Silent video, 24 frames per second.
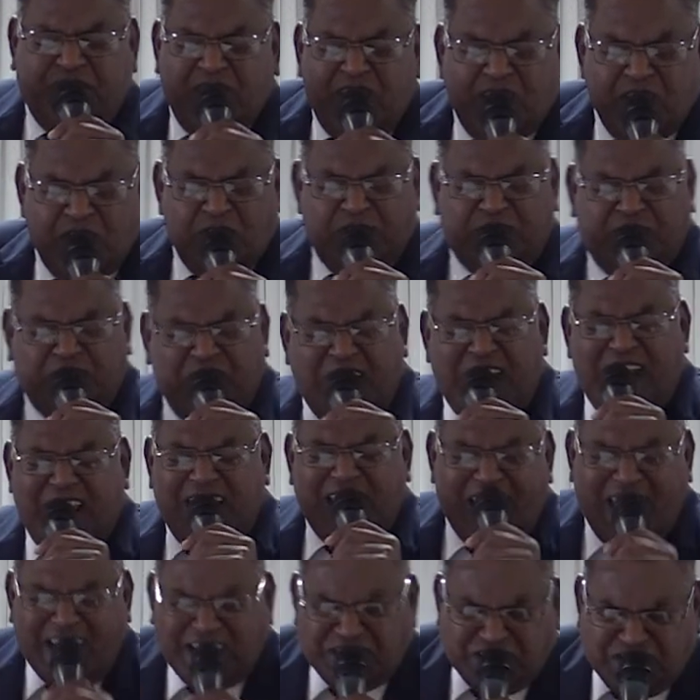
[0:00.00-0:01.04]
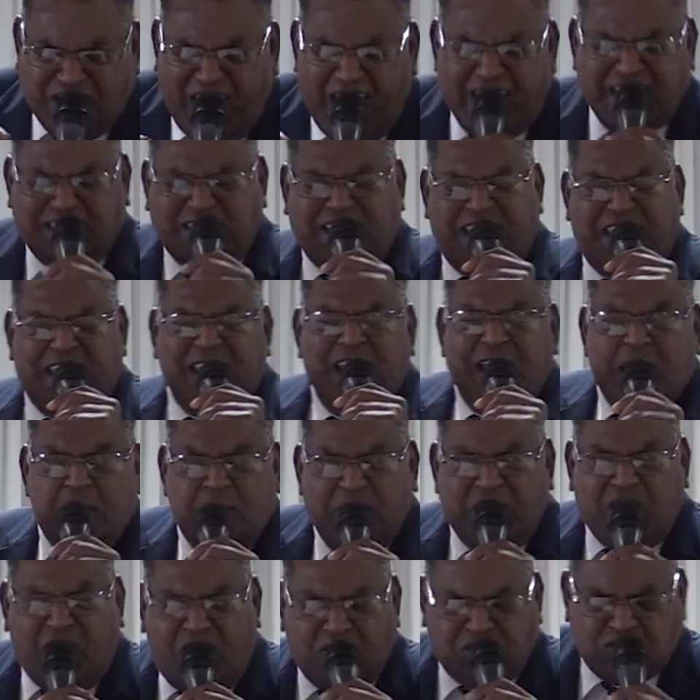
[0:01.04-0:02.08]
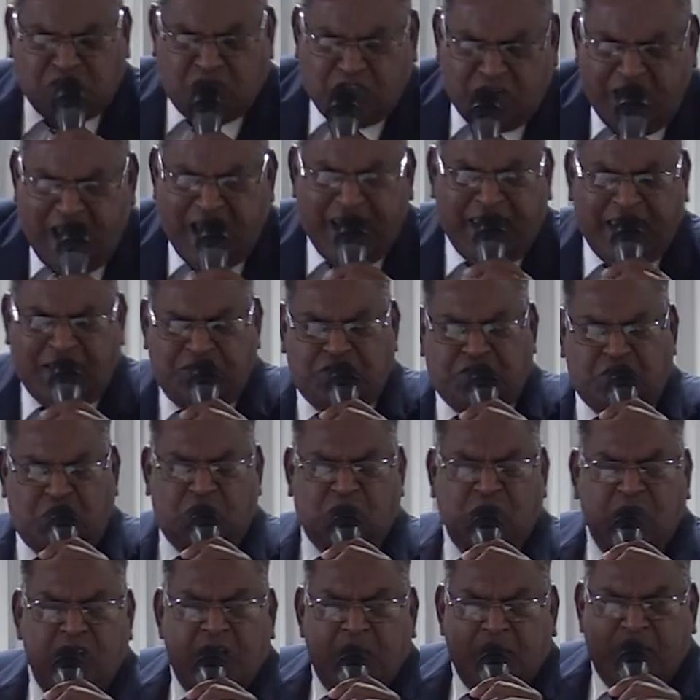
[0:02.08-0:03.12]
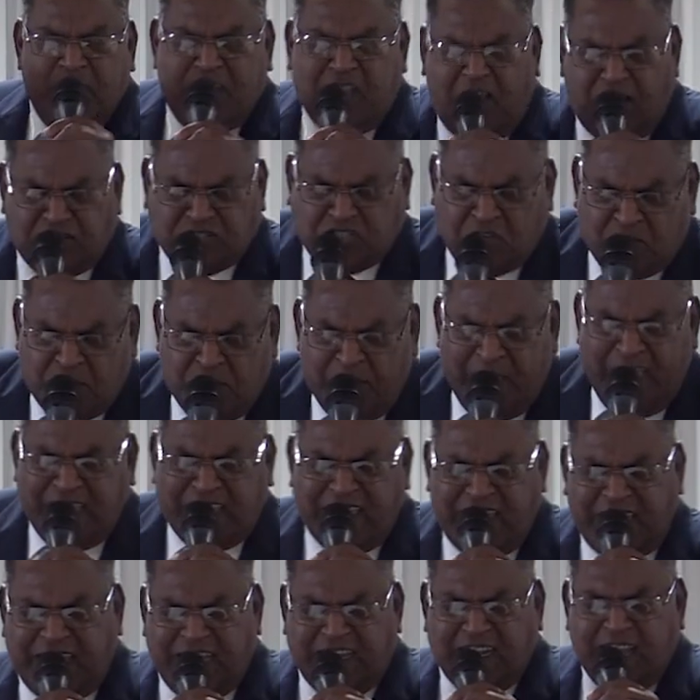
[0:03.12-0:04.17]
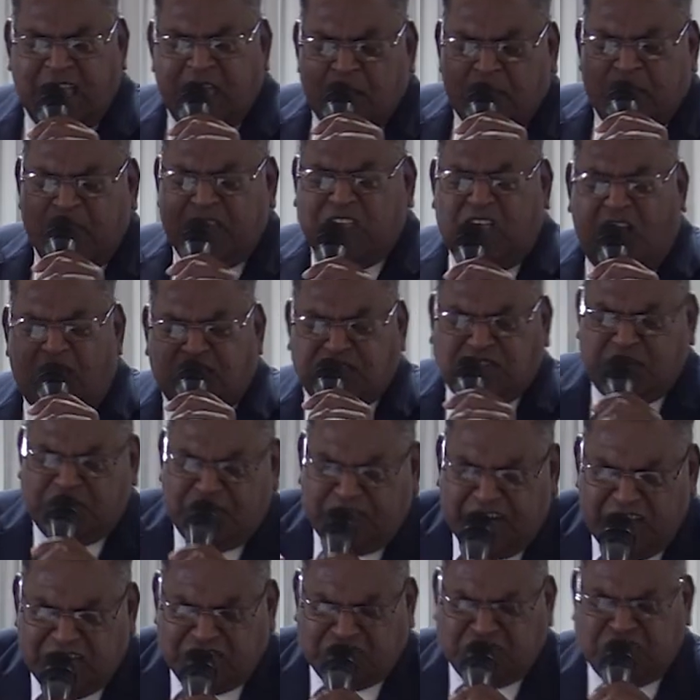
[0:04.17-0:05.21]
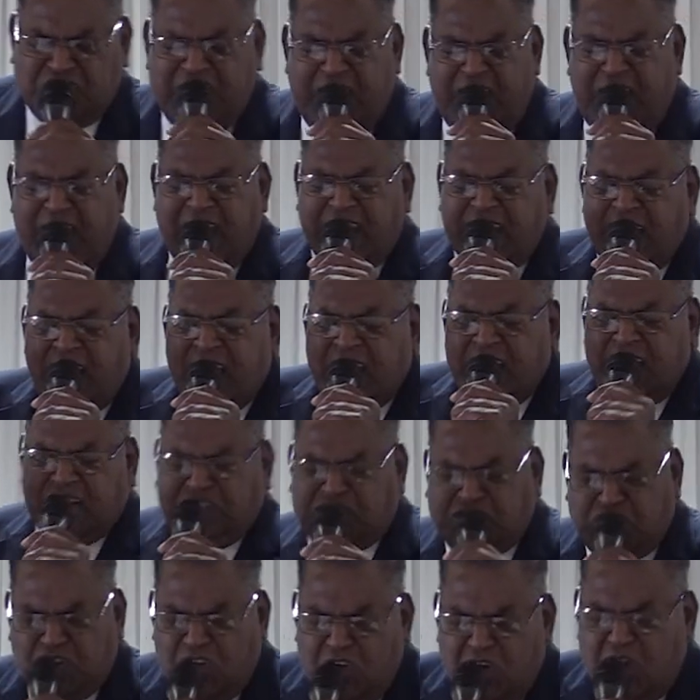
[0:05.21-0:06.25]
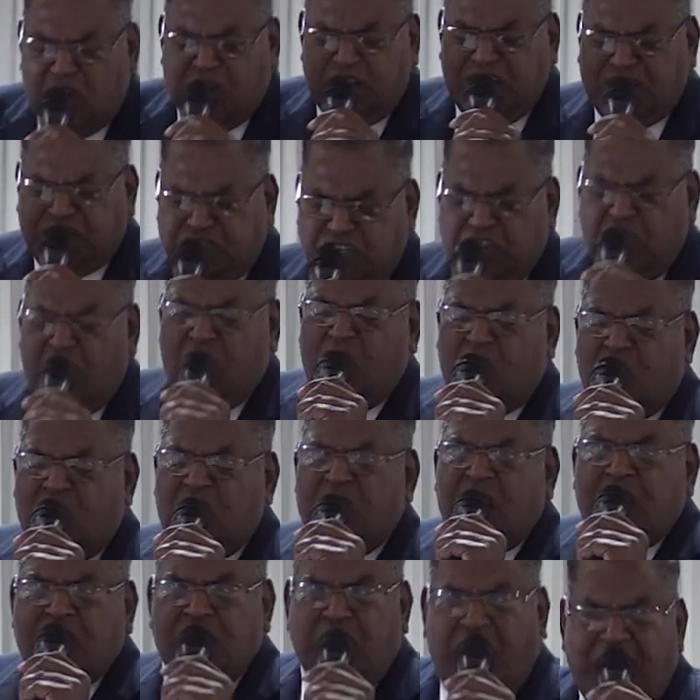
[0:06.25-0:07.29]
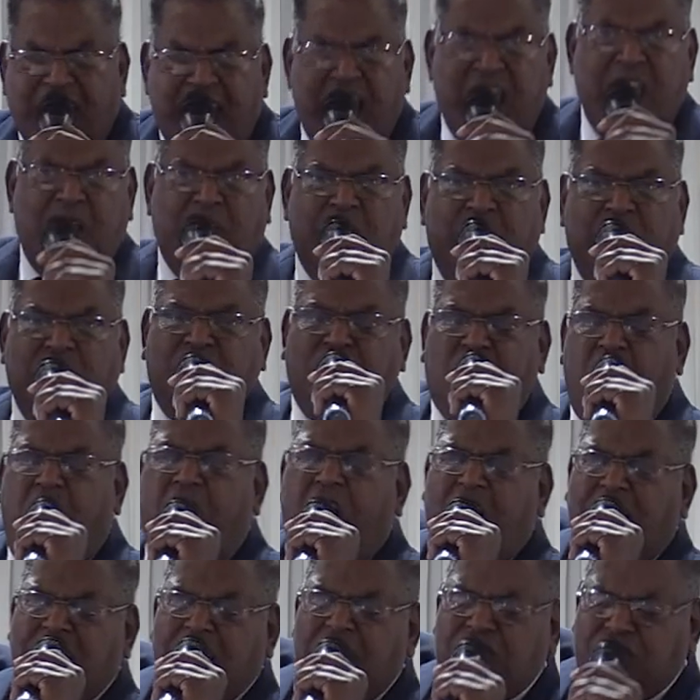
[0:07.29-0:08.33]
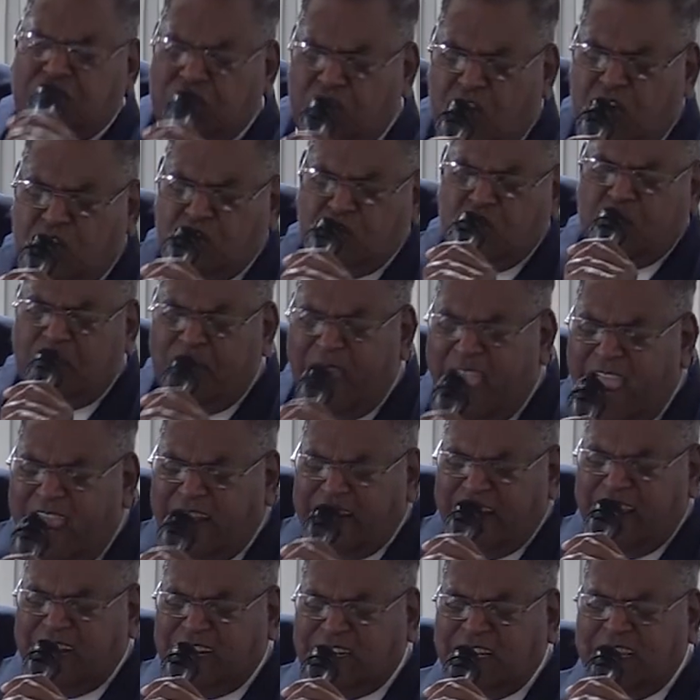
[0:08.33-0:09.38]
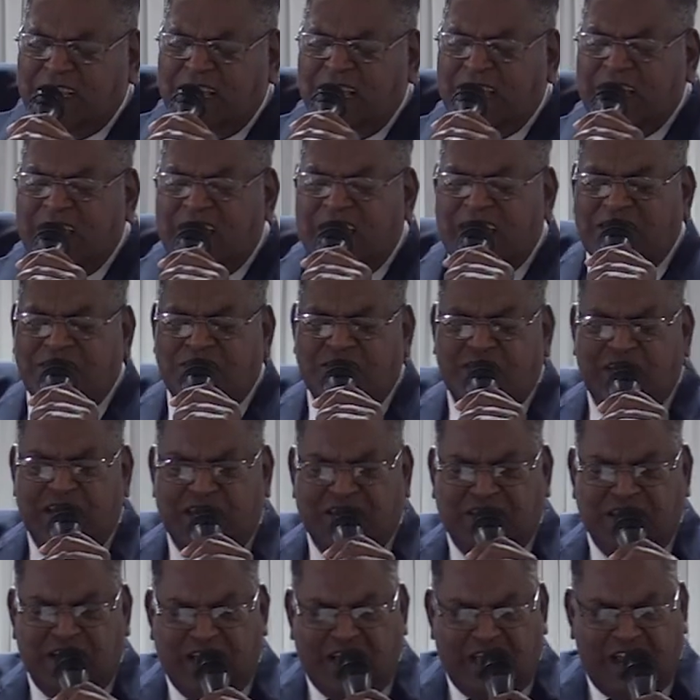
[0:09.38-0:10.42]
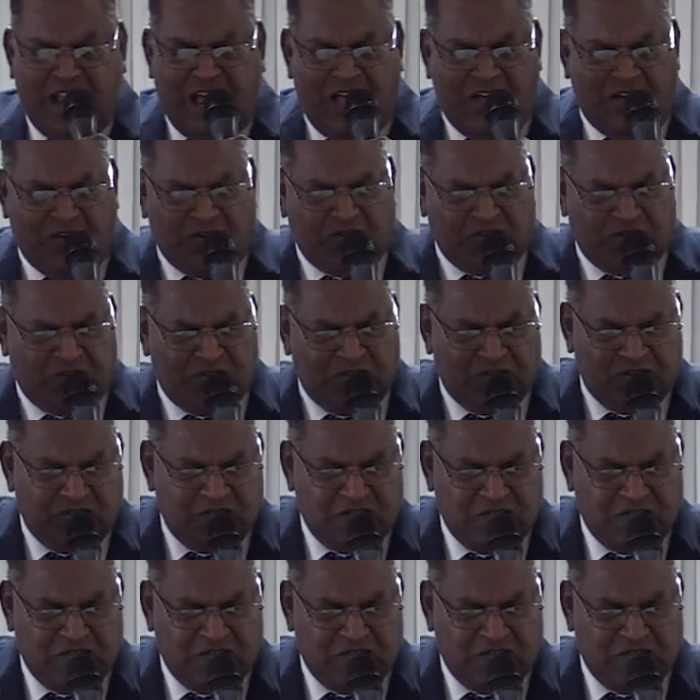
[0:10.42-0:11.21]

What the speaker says: You're feeling excited because you're running through, because you're making it, because you've reached the end. It's you, it's you. Your name is called, it's you, you made it. And you get the crown.